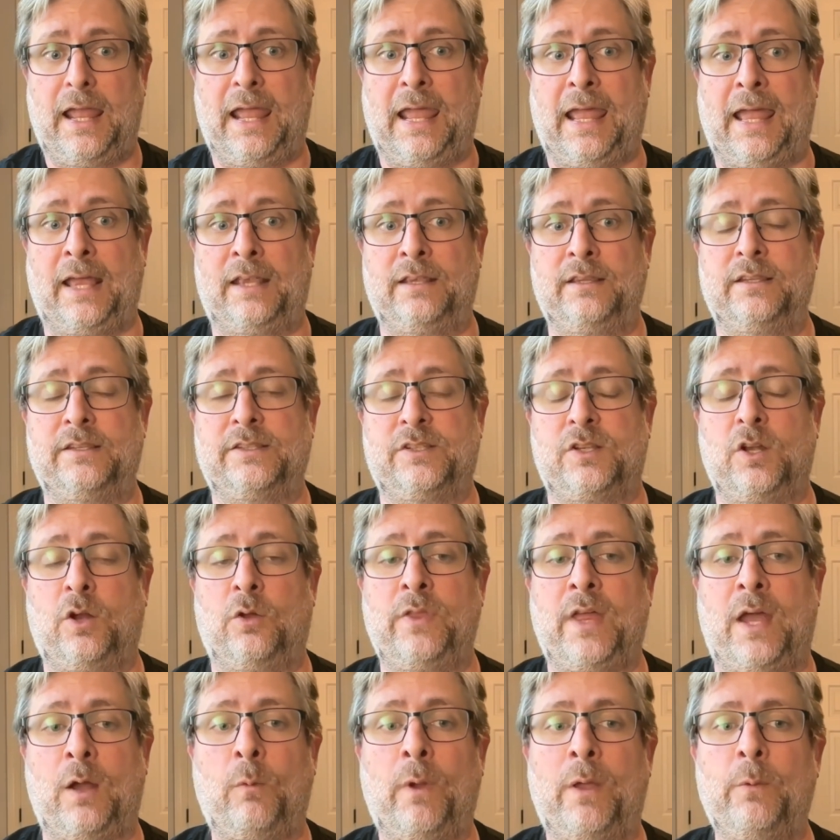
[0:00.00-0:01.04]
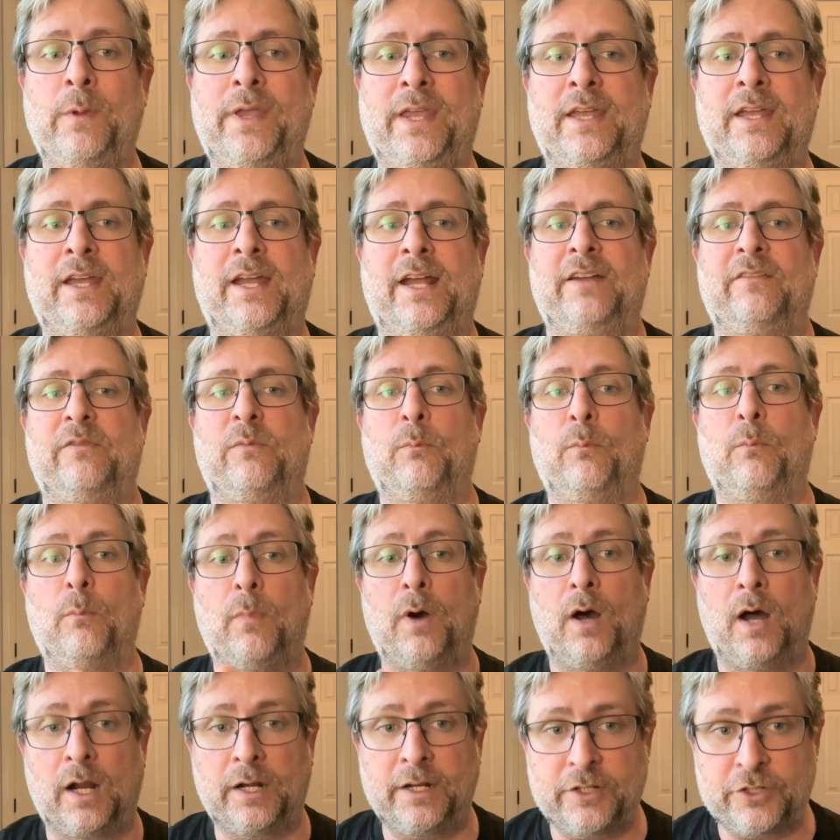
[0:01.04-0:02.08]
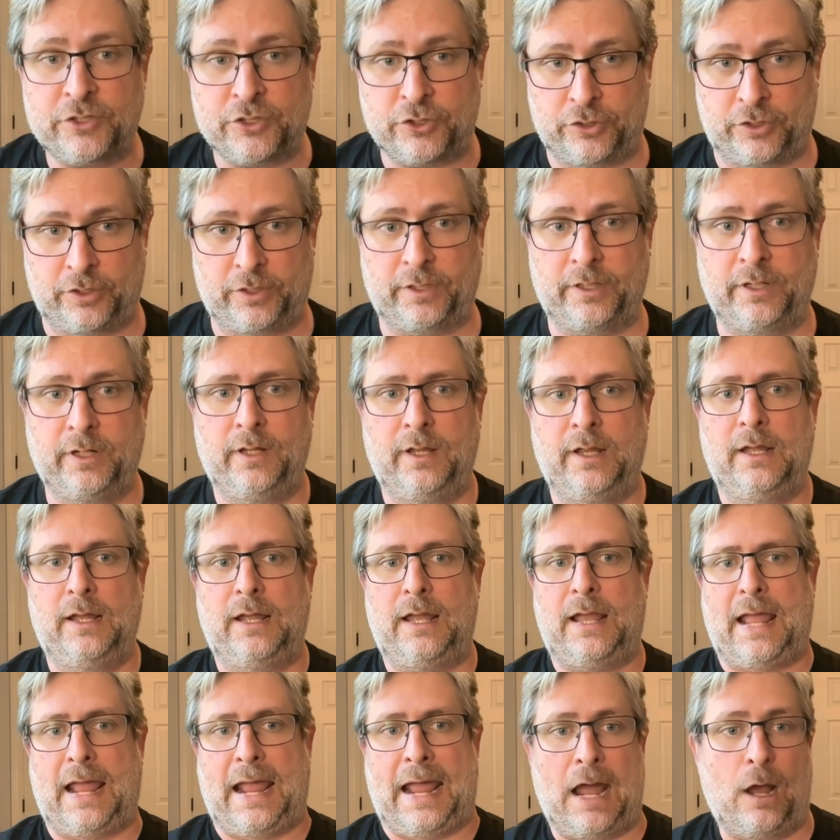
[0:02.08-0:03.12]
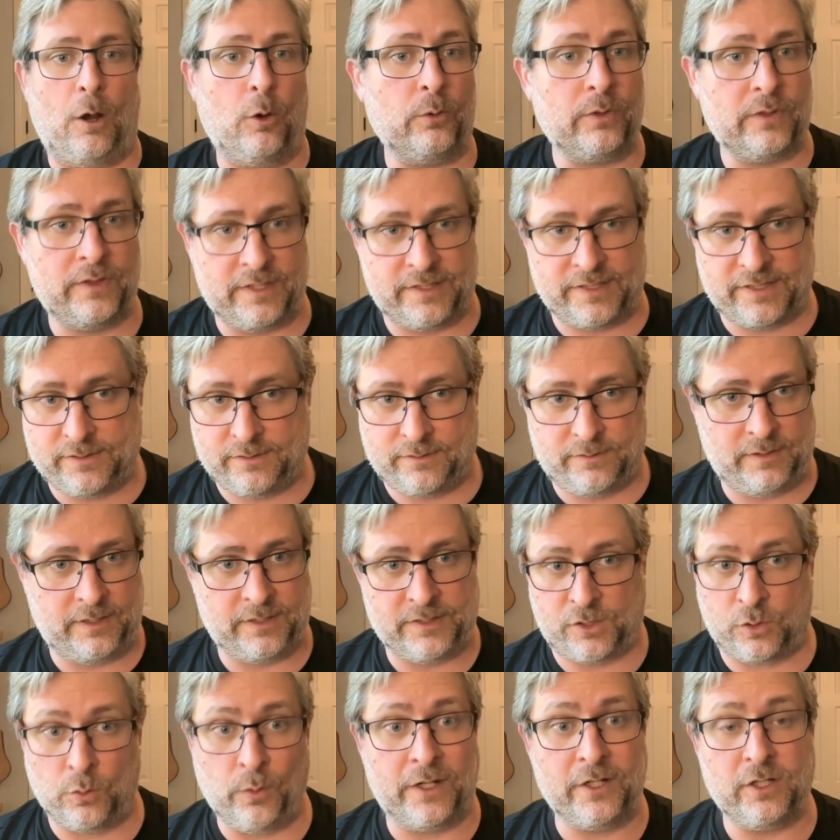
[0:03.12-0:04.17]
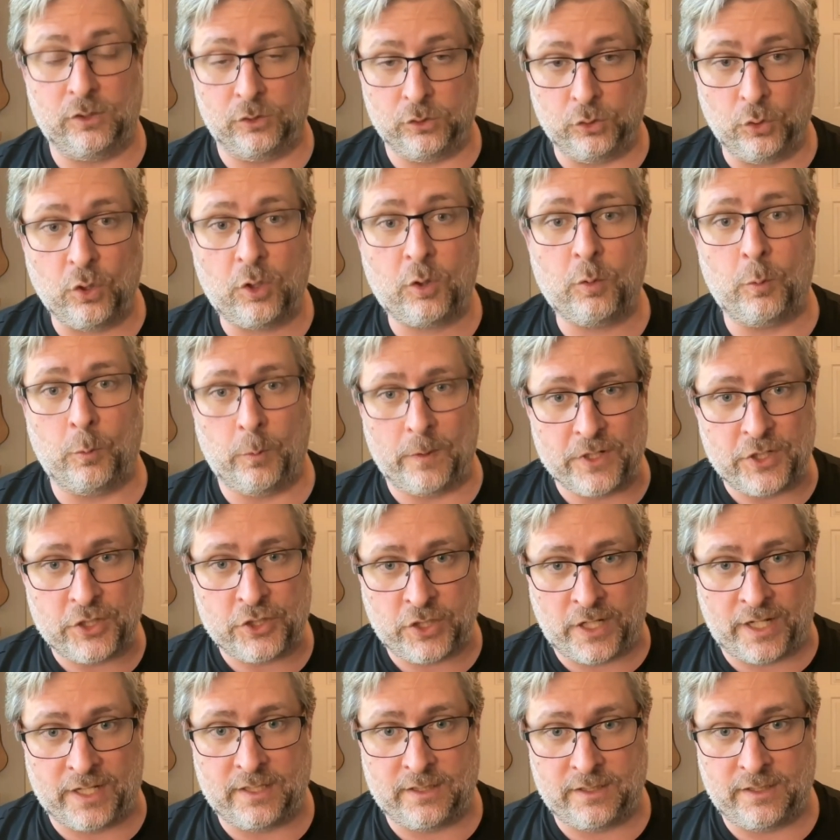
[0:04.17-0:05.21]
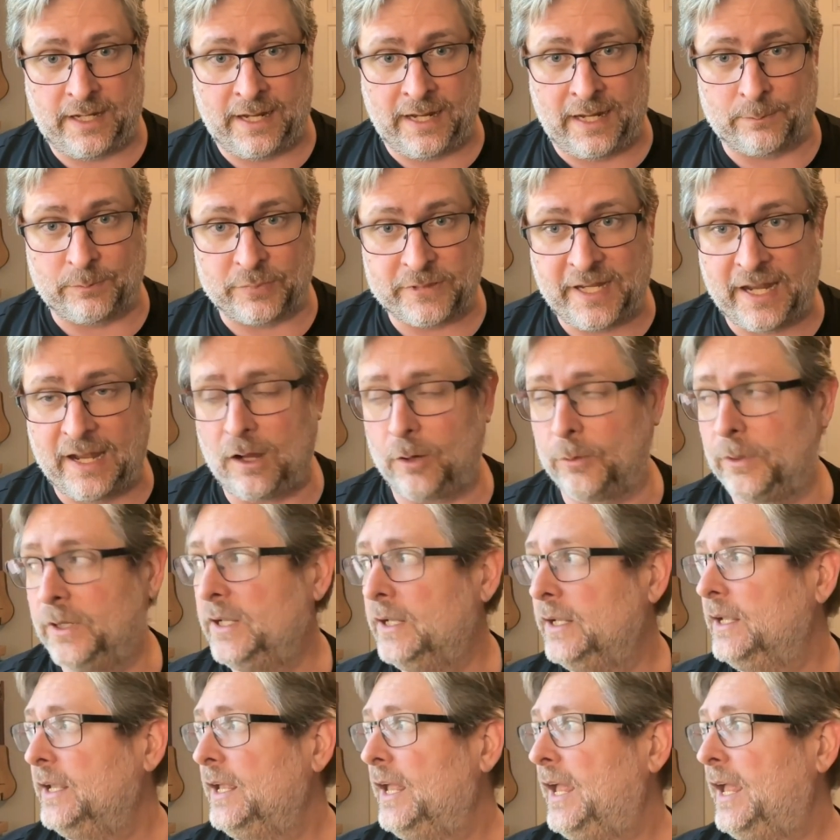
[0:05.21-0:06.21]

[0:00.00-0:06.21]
And so that way we can kind of monitor how this is going to look when we shut Aampe down.